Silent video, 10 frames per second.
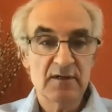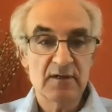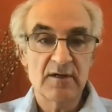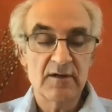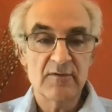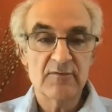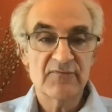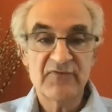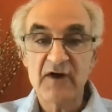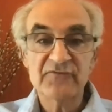uh,
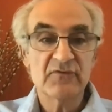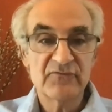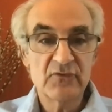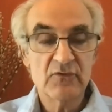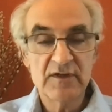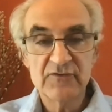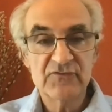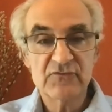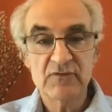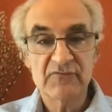the fossil fuel
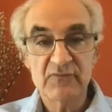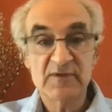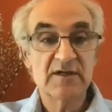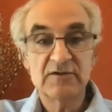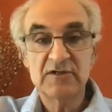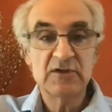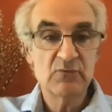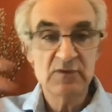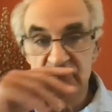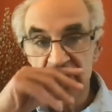industry from
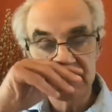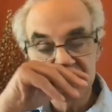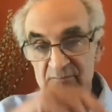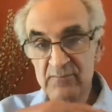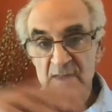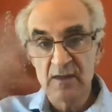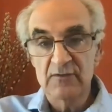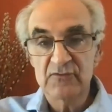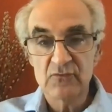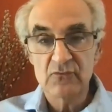continuing to
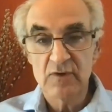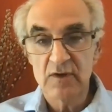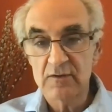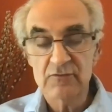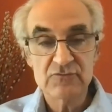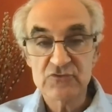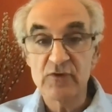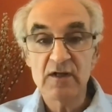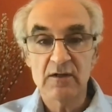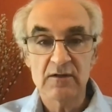to uh,
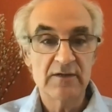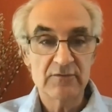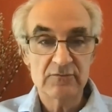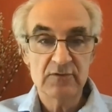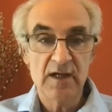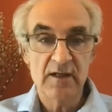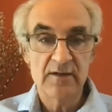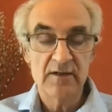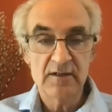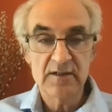drill and
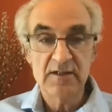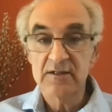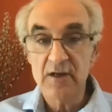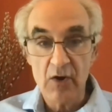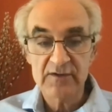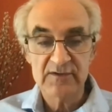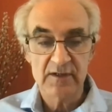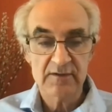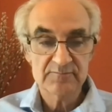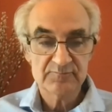and in the
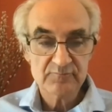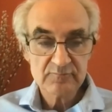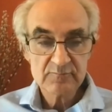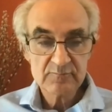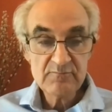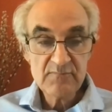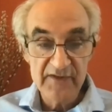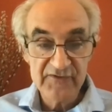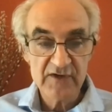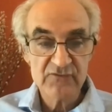Arctic,
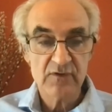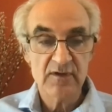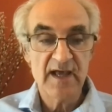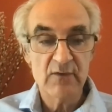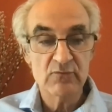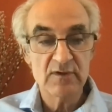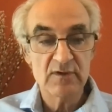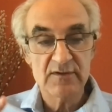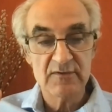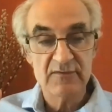etc. And
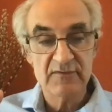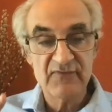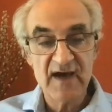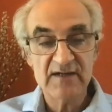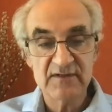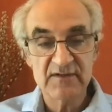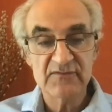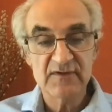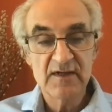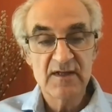the the fact
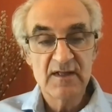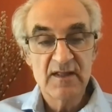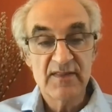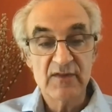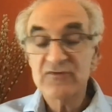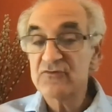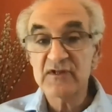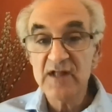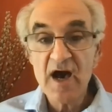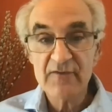is that there's
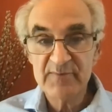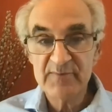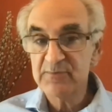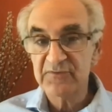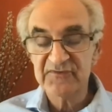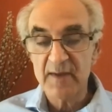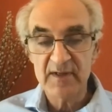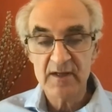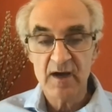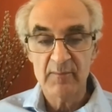a lot of people
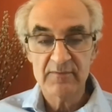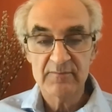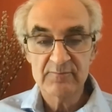stepping up